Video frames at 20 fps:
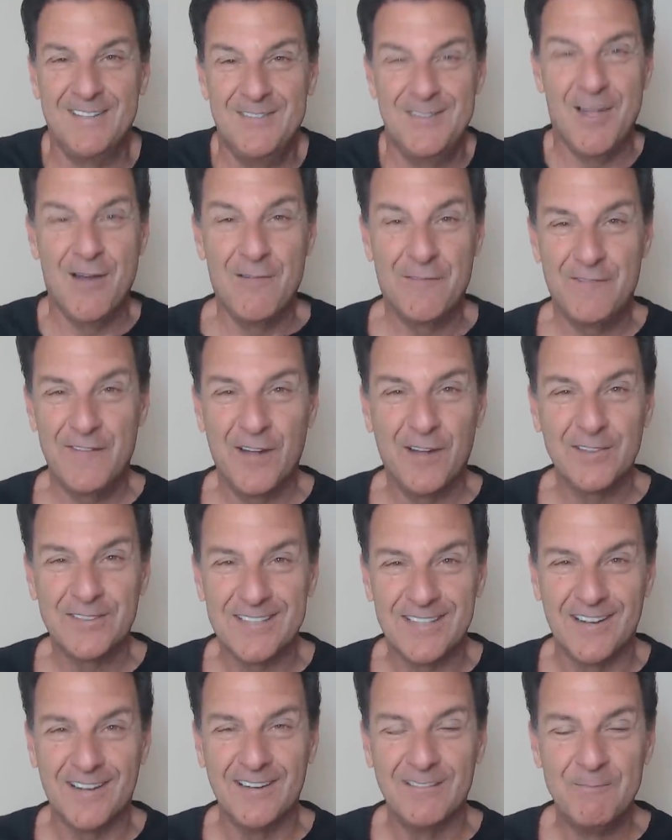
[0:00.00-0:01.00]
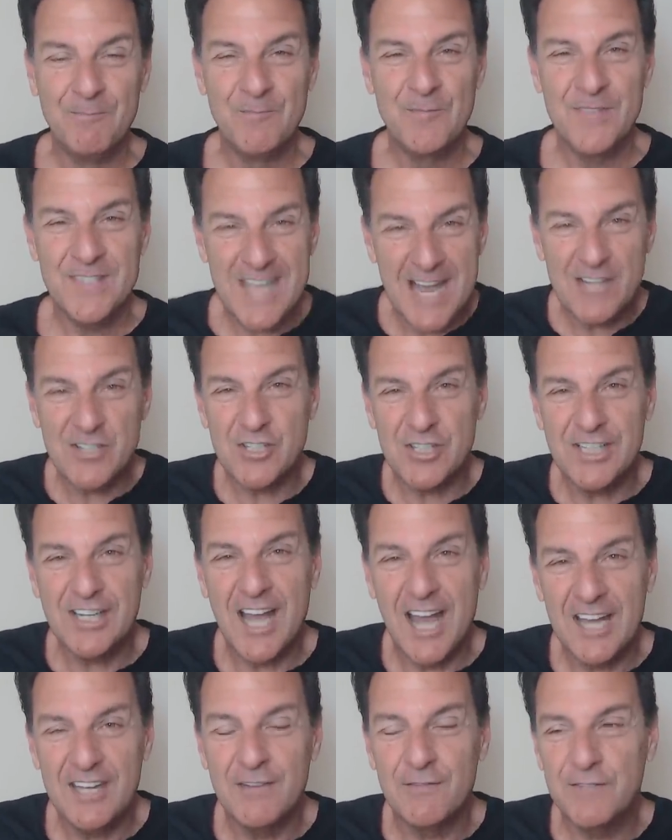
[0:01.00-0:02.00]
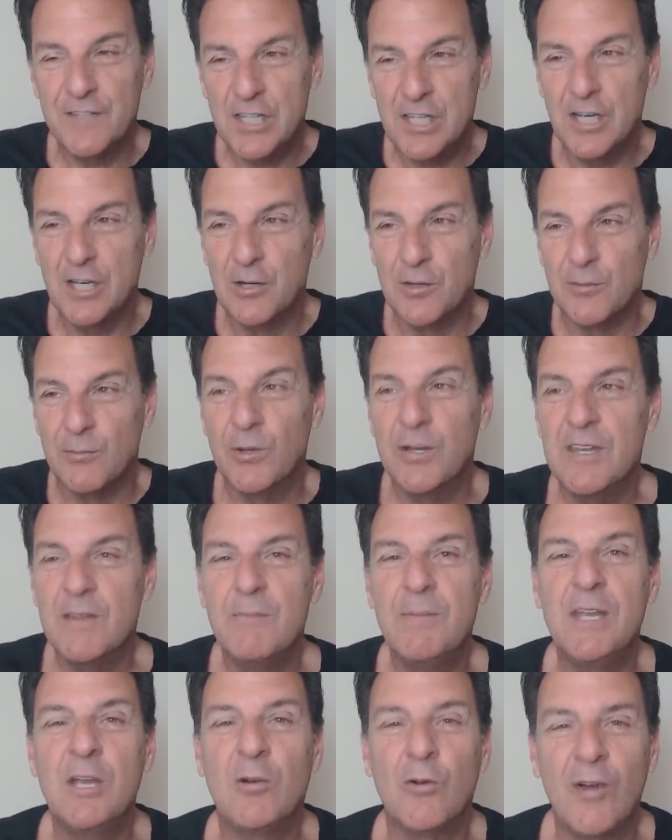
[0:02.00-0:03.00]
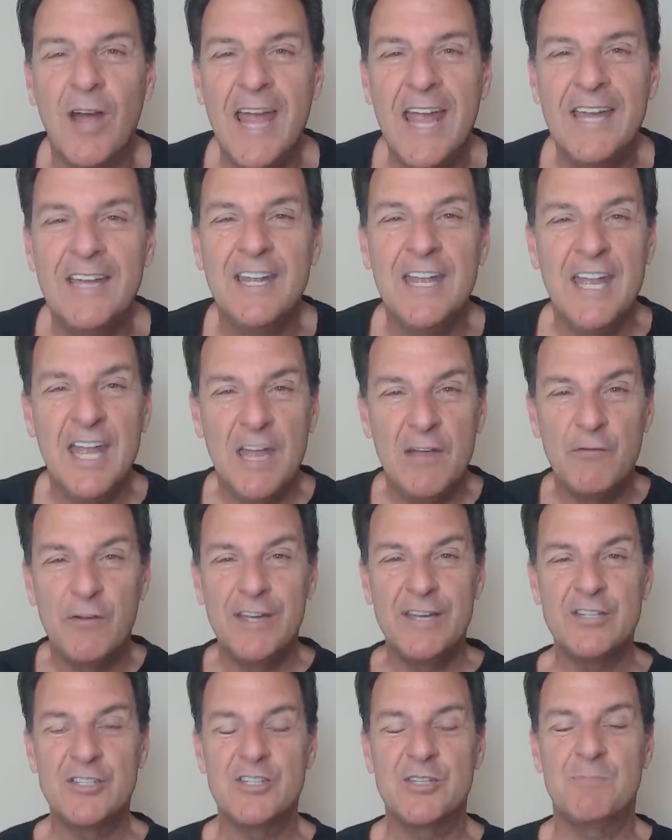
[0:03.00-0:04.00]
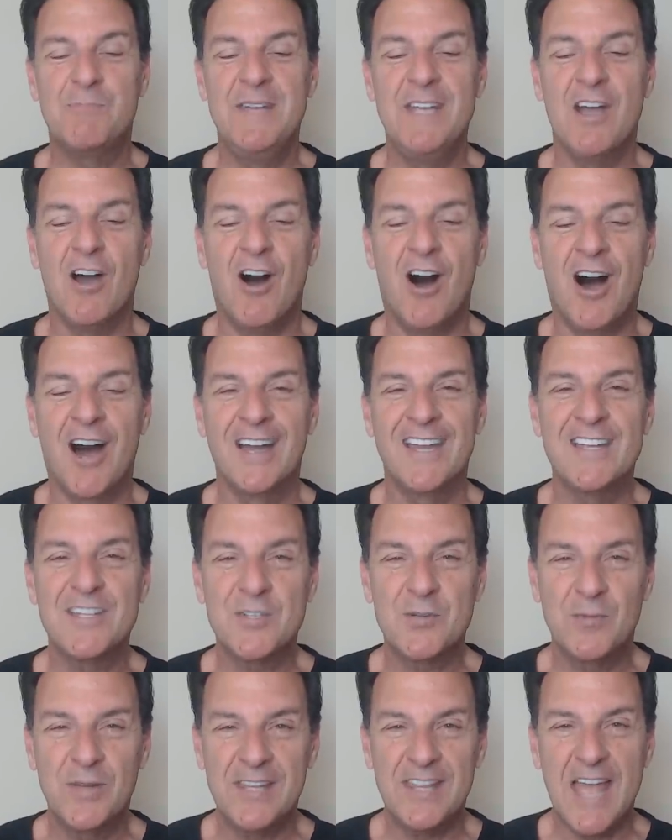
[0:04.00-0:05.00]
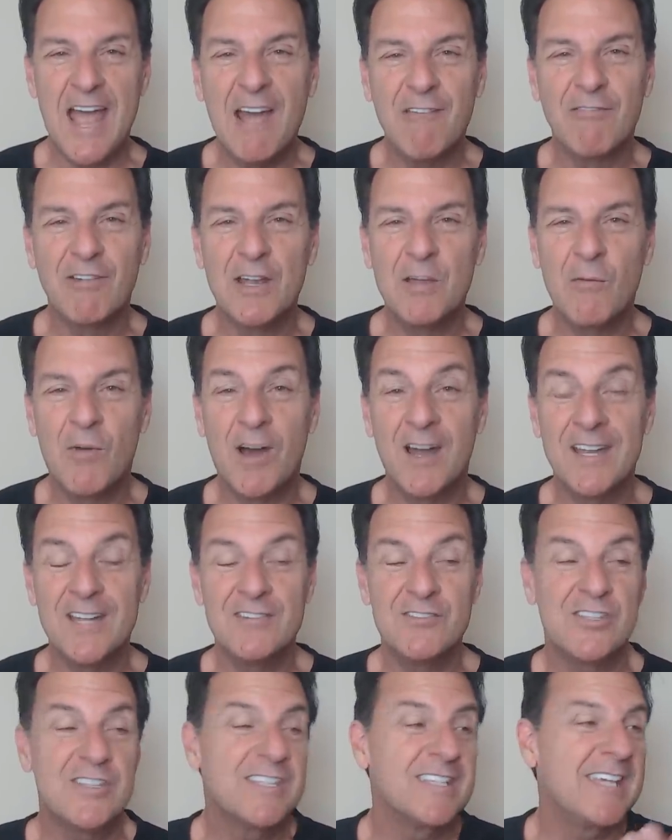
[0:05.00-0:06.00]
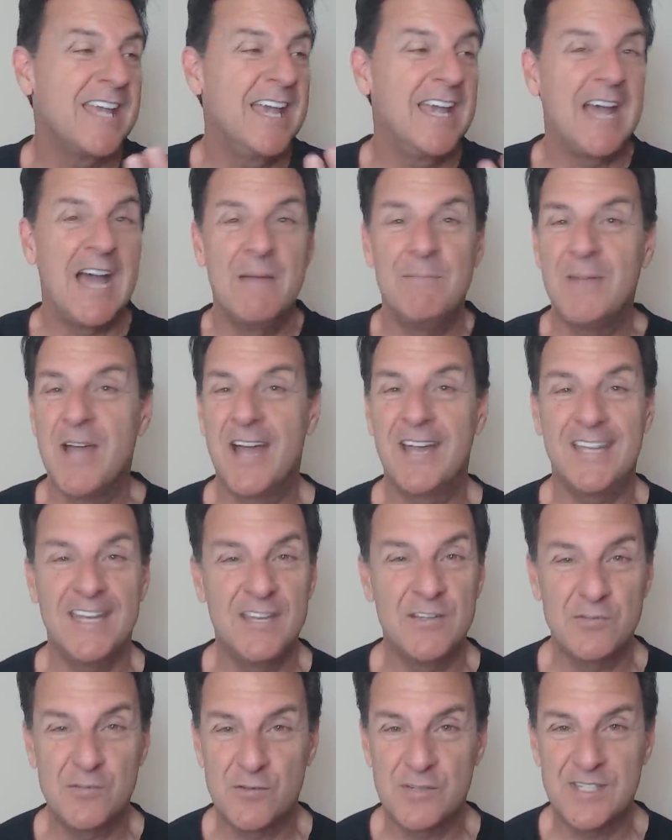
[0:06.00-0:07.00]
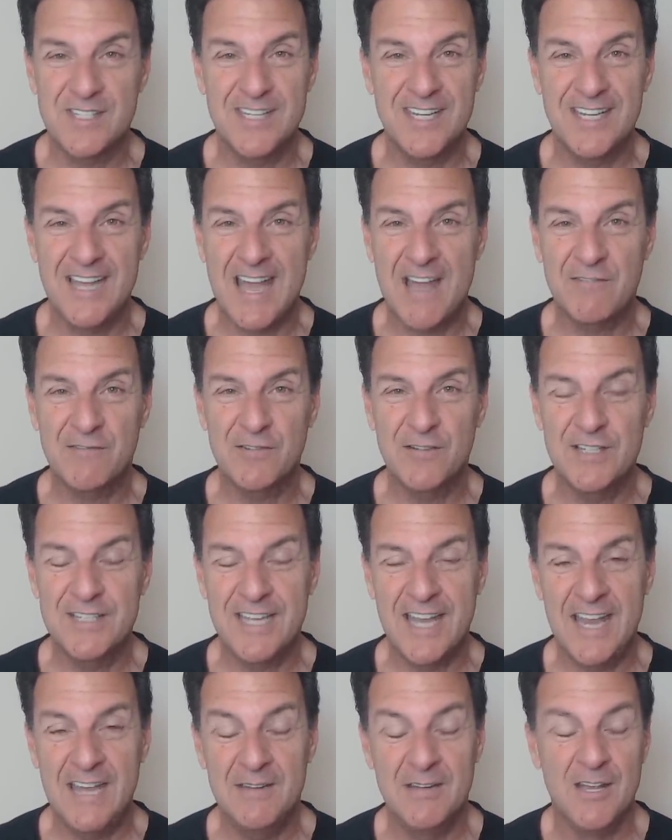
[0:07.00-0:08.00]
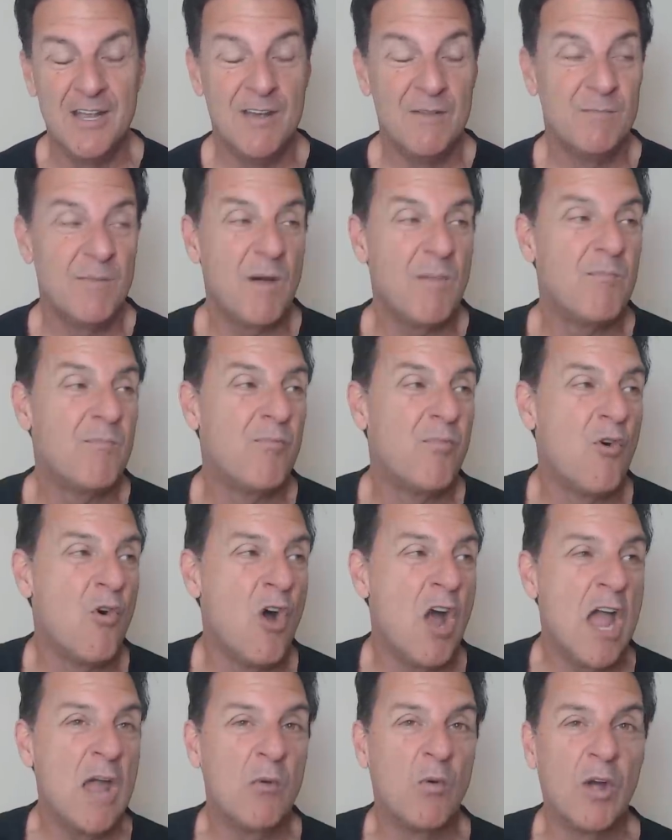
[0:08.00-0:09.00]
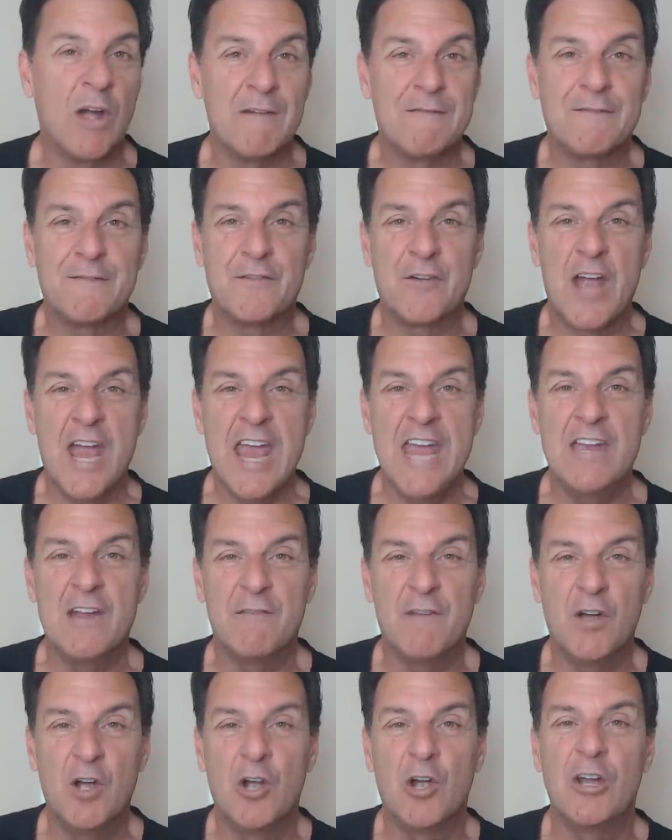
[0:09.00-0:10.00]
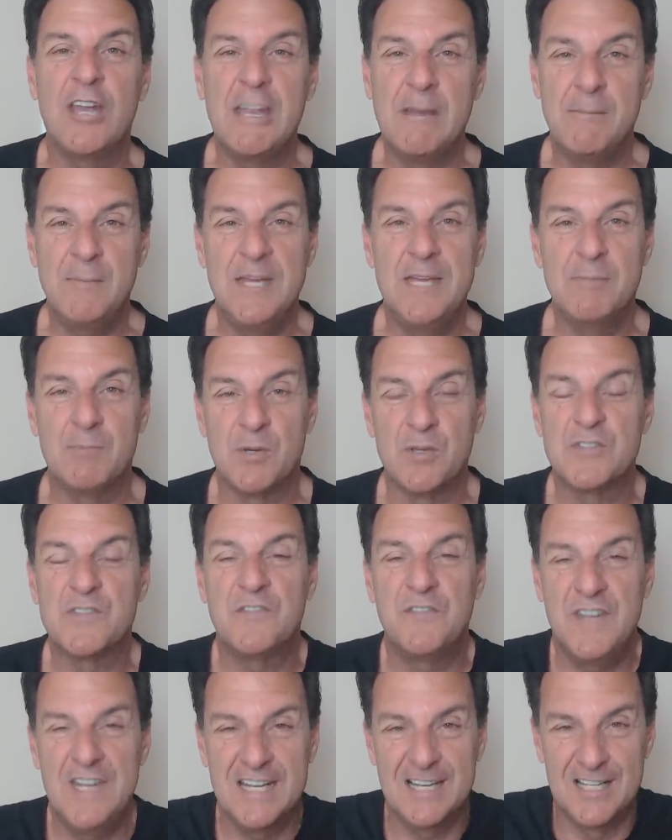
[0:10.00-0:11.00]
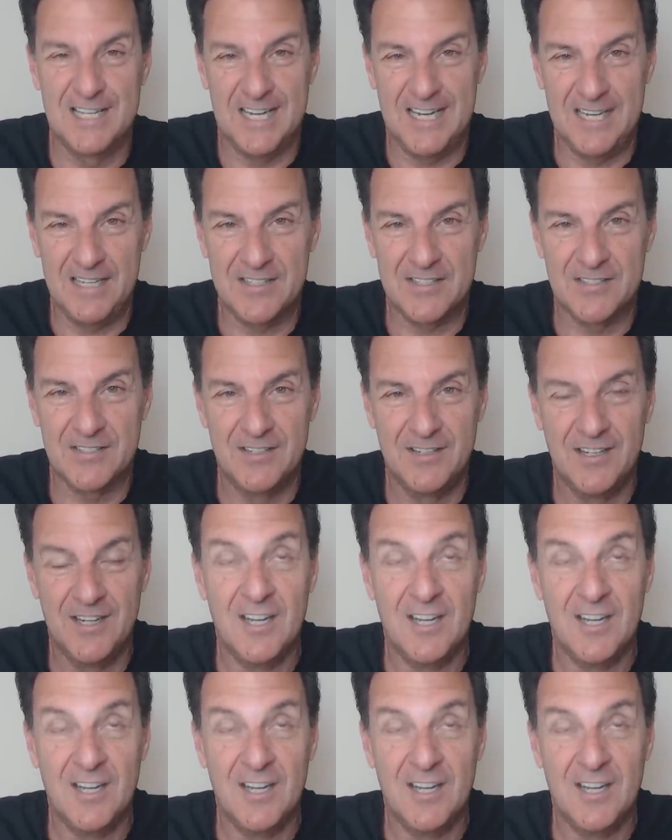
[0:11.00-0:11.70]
no filter. It's actually kind of cute. Wouldn't it be great if we could just be honest with everyone and just say, I'm not interested after a date? But boy, we're afraid of hurting people's feelings.